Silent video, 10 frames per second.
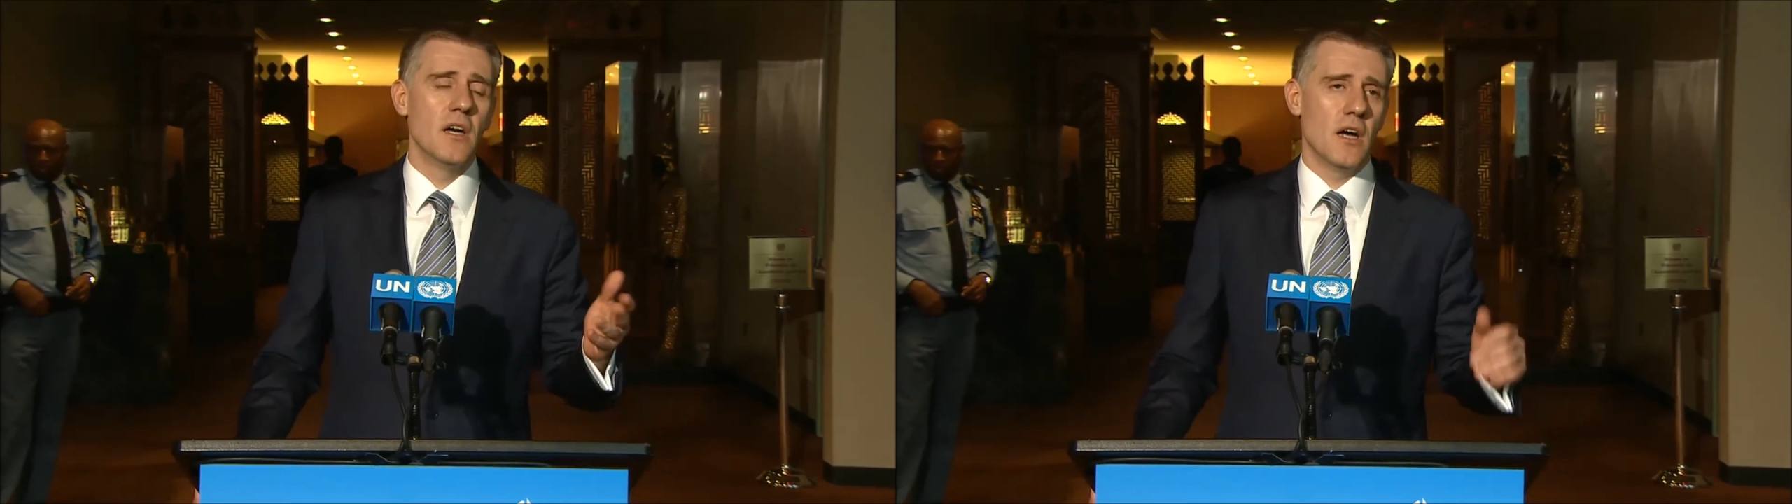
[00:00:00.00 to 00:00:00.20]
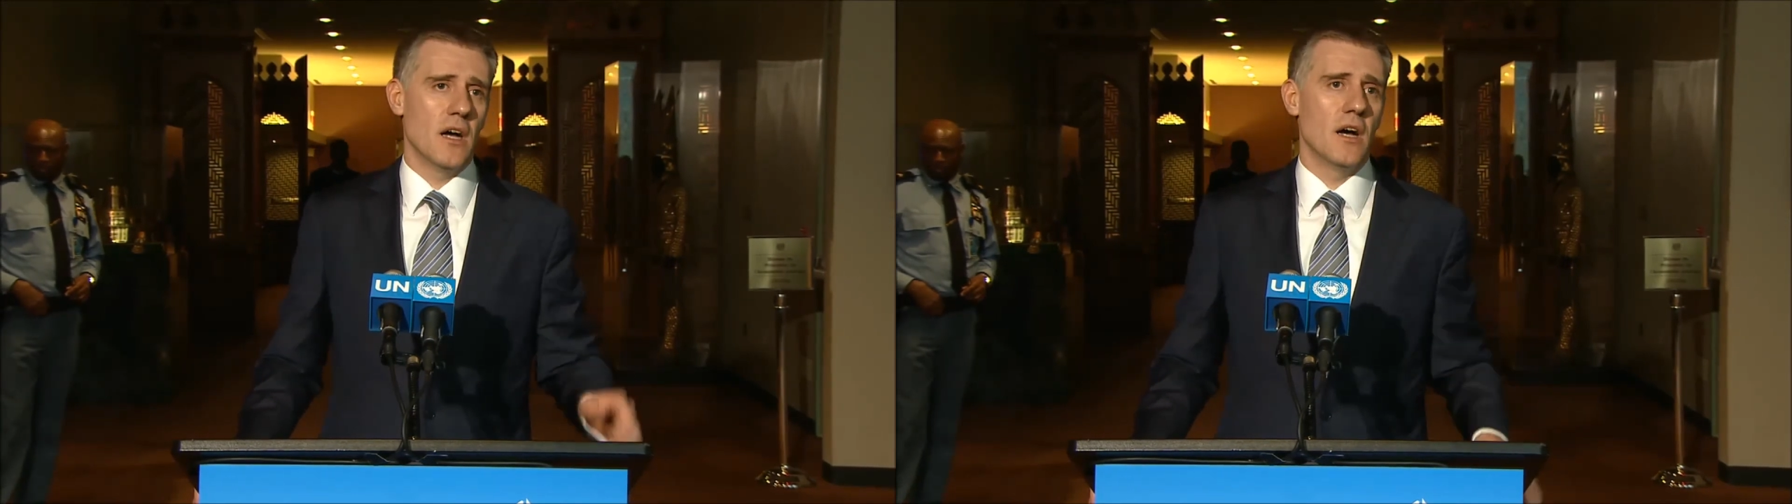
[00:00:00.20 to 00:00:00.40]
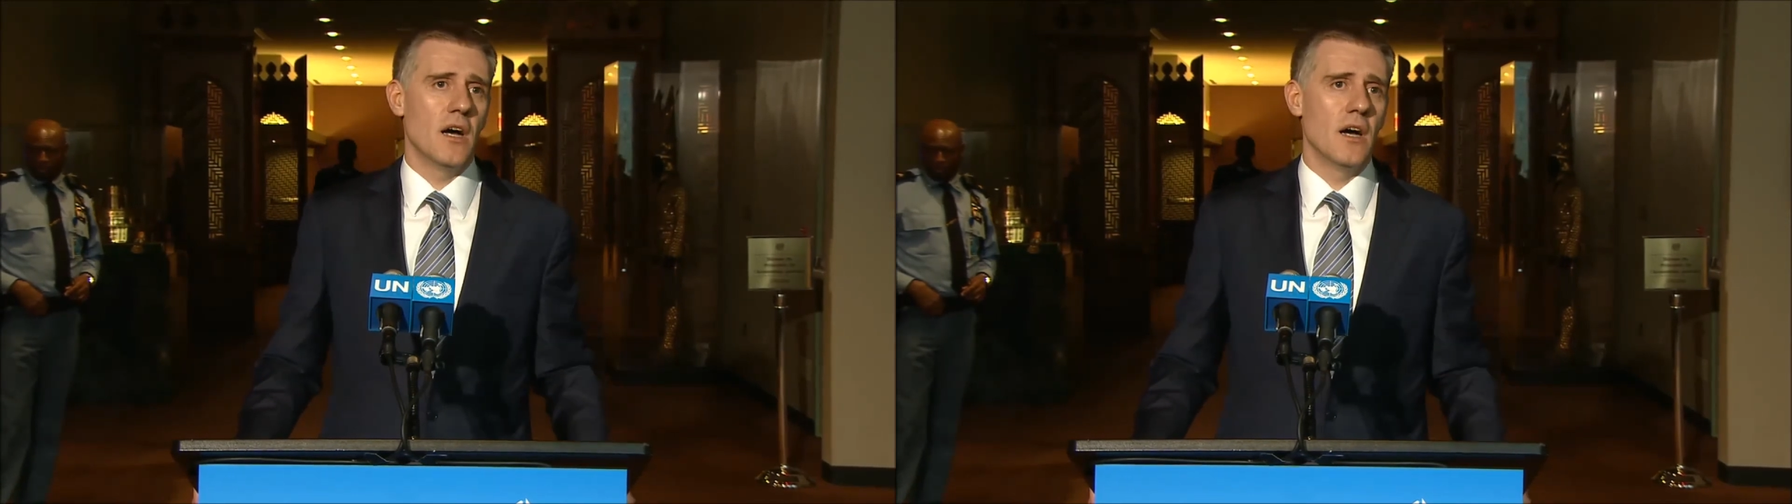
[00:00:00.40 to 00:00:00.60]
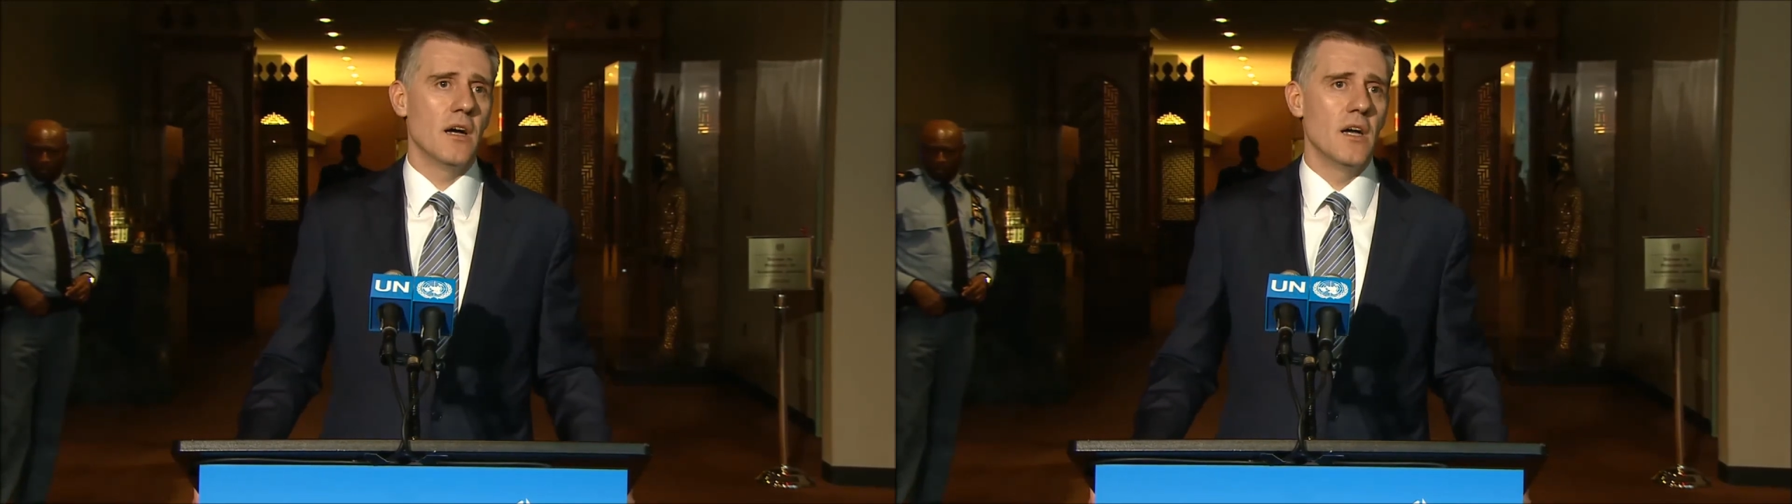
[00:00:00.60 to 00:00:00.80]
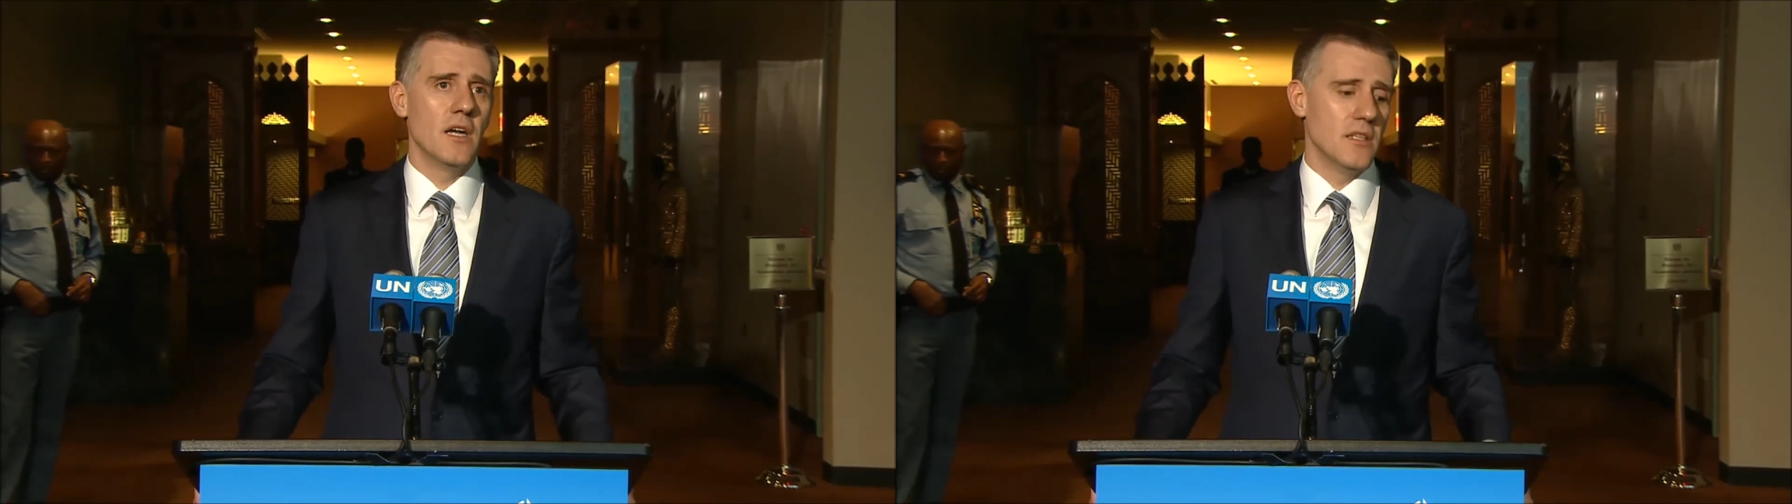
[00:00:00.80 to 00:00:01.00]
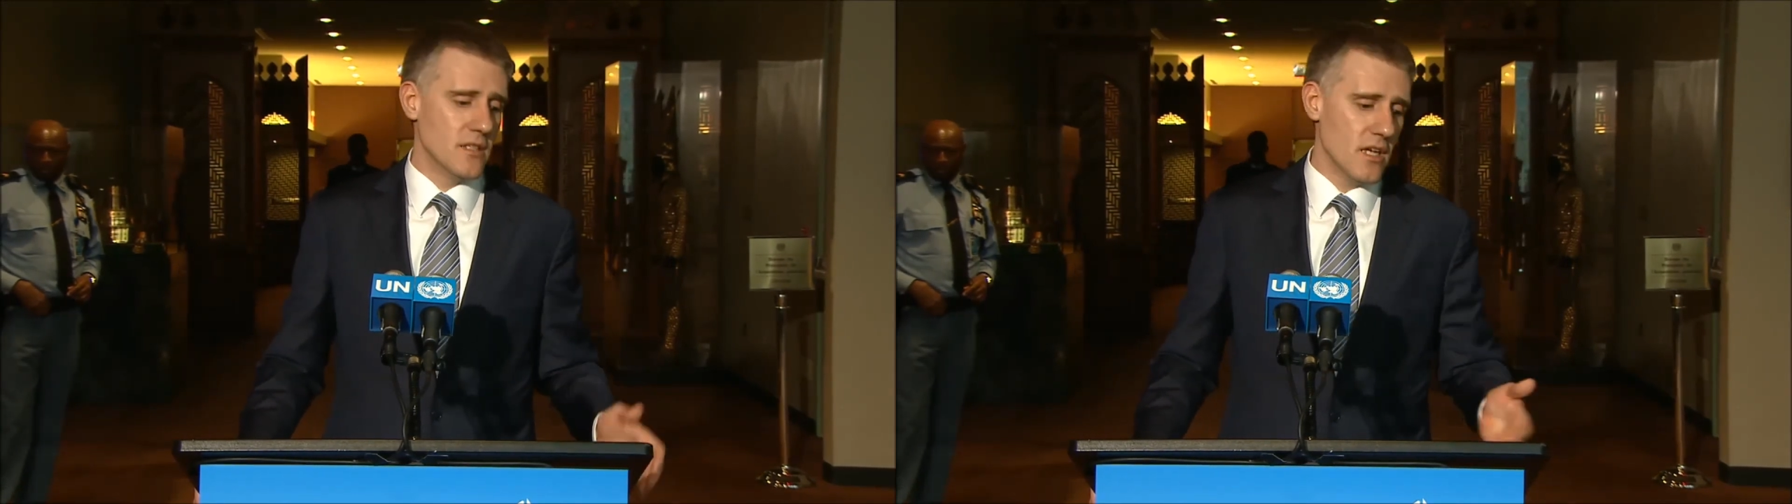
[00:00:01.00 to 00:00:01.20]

uh, uh, in